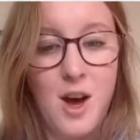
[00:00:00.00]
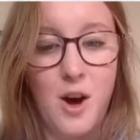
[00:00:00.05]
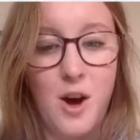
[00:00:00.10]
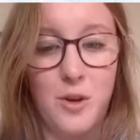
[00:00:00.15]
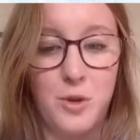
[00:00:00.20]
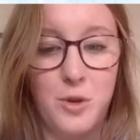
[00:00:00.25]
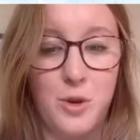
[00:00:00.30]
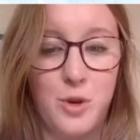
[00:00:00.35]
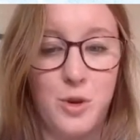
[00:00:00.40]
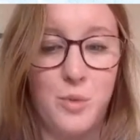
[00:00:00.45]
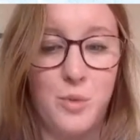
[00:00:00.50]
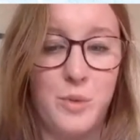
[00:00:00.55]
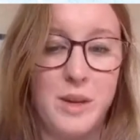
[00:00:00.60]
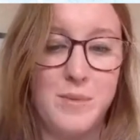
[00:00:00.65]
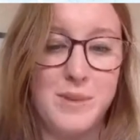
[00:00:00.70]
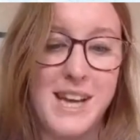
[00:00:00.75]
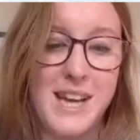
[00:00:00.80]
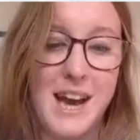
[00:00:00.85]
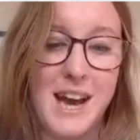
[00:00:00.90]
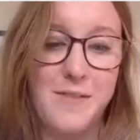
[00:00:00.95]
Although
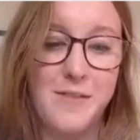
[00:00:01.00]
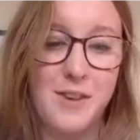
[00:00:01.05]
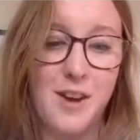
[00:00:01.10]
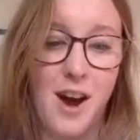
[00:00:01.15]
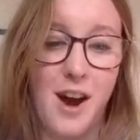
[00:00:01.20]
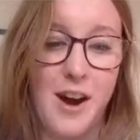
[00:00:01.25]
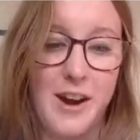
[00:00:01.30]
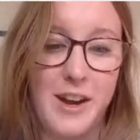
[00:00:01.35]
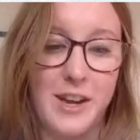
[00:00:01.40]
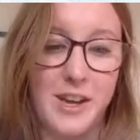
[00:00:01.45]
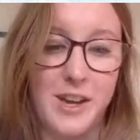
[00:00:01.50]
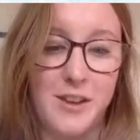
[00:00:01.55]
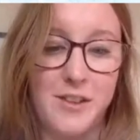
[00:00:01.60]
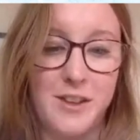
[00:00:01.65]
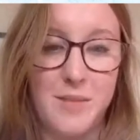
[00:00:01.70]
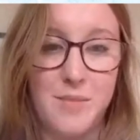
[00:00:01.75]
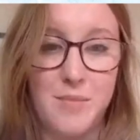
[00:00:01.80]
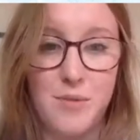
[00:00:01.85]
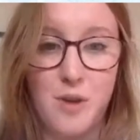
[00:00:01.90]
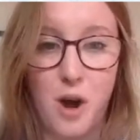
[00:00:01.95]
we would have to argue
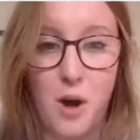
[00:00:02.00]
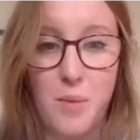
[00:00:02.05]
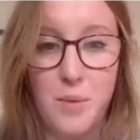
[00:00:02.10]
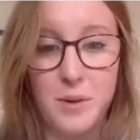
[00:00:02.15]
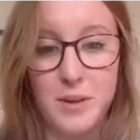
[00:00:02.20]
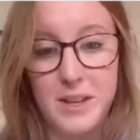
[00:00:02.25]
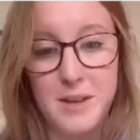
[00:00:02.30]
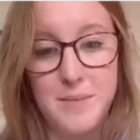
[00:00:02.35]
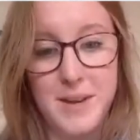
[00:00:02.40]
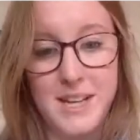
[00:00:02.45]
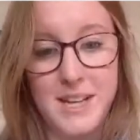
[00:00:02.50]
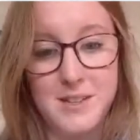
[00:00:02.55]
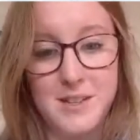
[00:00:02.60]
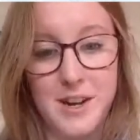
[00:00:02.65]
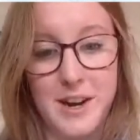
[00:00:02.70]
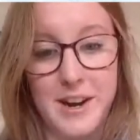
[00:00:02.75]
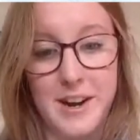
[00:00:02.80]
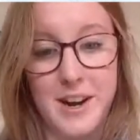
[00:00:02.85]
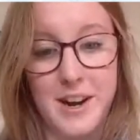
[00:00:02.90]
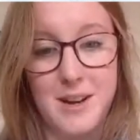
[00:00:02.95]
that properly made
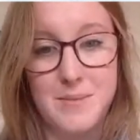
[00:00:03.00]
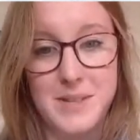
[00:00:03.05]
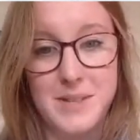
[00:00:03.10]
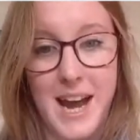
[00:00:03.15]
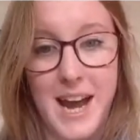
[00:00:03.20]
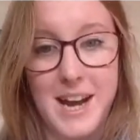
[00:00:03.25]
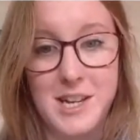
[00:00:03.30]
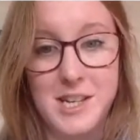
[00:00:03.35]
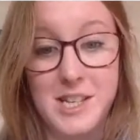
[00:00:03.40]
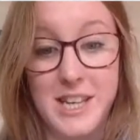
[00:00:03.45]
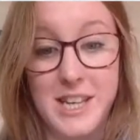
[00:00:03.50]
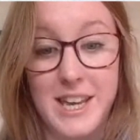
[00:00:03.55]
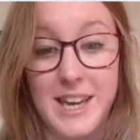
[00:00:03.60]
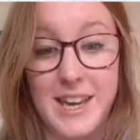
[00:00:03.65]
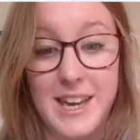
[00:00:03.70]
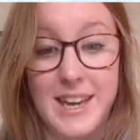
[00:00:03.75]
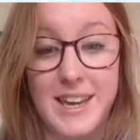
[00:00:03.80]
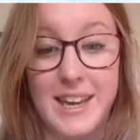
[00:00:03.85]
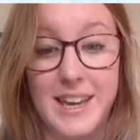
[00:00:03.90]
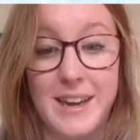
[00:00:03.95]
turnups
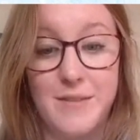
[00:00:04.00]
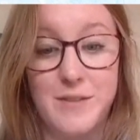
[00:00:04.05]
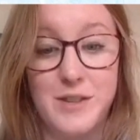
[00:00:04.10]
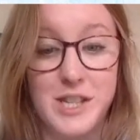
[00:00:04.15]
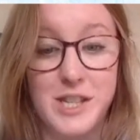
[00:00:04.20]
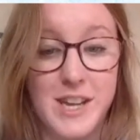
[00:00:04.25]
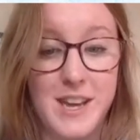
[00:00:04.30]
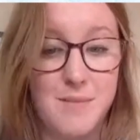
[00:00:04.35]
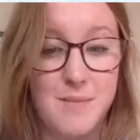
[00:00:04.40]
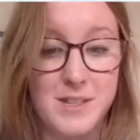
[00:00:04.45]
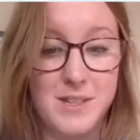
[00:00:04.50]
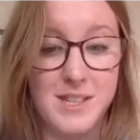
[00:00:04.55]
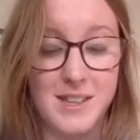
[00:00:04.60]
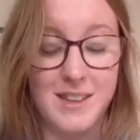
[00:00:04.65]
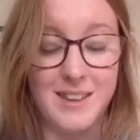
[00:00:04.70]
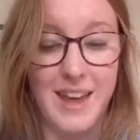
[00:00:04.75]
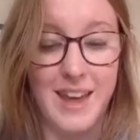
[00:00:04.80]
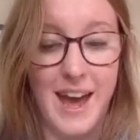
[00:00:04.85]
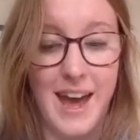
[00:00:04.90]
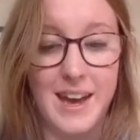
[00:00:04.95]
actually give shape to
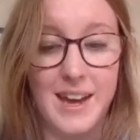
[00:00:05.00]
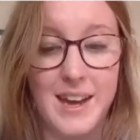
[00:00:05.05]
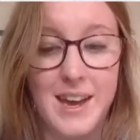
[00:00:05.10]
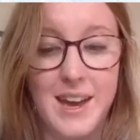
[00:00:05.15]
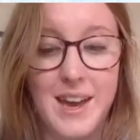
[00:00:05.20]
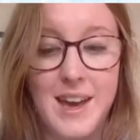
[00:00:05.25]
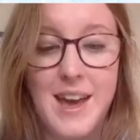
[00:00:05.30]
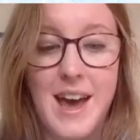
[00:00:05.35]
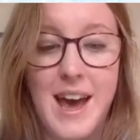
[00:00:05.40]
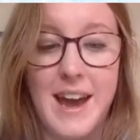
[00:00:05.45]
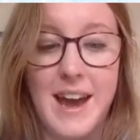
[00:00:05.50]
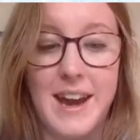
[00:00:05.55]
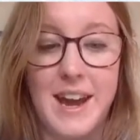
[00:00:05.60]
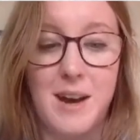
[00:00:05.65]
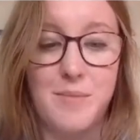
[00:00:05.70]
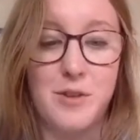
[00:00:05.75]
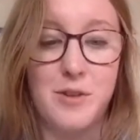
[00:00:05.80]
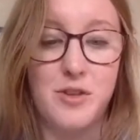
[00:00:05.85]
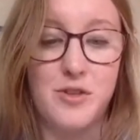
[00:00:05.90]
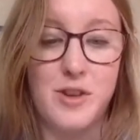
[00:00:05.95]
the leg and
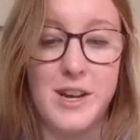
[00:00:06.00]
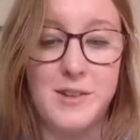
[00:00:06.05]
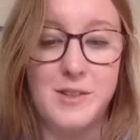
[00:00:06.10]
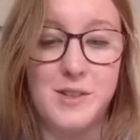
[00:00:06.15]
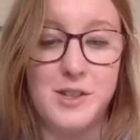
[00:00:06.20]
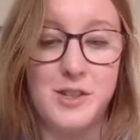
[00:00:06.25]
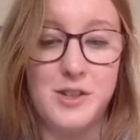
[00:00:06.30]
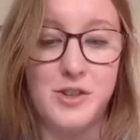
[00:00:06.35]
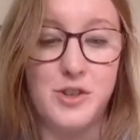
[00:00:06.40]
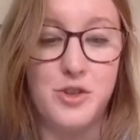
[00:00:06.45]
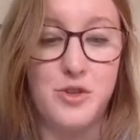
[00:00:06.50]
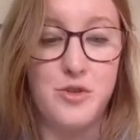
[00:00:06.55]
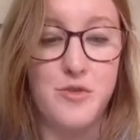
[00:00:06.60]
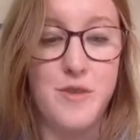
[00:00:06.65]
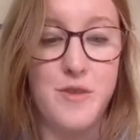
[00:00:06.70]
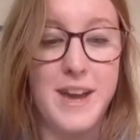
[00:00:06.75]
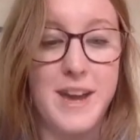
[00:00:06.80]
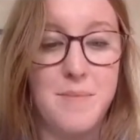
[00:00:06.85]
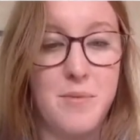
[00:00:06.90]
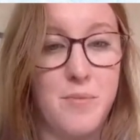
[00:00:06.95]
help the trousers
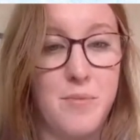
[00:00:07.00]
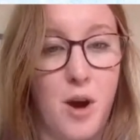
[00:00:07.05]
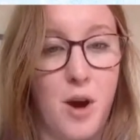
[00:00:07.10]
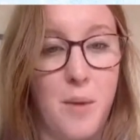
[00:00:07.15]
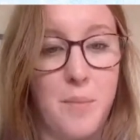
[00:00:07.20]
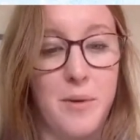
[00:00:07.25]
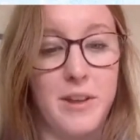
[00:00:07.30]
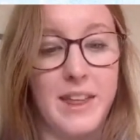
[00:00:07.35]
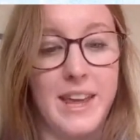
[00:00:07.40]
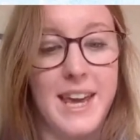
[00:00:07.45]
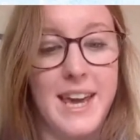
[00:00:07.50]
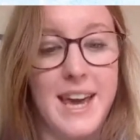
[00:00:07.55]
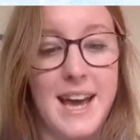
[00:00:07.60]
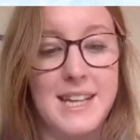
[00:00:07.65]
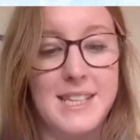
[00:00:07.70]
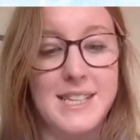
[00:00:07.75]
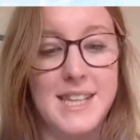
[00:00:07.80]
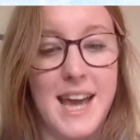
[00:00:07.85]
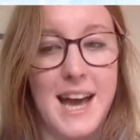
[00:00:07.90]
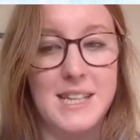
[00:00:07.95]
drape properly
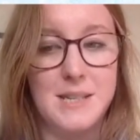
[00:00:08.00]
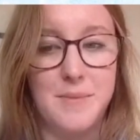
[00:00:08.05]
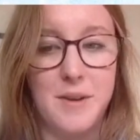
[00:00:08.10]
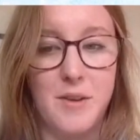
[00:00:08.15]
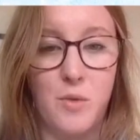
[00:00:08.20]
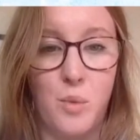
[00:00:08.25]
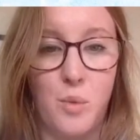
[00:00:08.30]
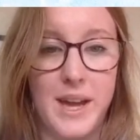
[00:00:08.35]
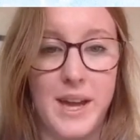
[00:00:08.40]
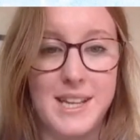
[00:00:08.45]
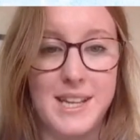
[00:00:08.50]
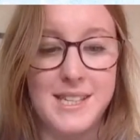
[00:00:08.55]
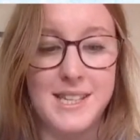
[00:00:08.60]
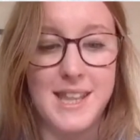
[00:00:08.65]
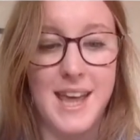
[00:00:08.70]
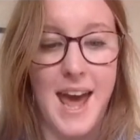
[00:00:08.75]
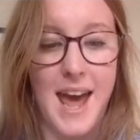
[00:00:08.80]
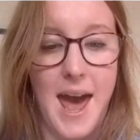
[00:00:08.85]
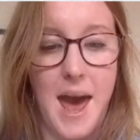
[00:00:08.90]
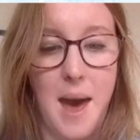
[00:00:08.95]
as they add a bit of weight
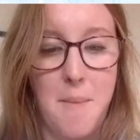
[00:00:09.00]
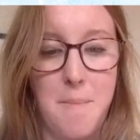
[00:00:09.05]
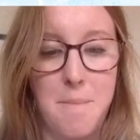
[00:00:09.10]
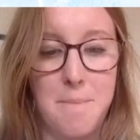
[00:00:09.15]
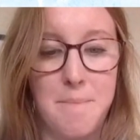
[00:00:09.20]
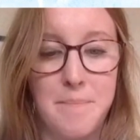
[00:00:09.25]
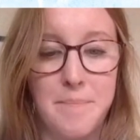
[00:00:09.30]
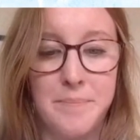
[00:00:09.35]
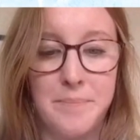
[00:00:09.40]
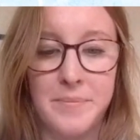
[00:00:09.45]
to the hem.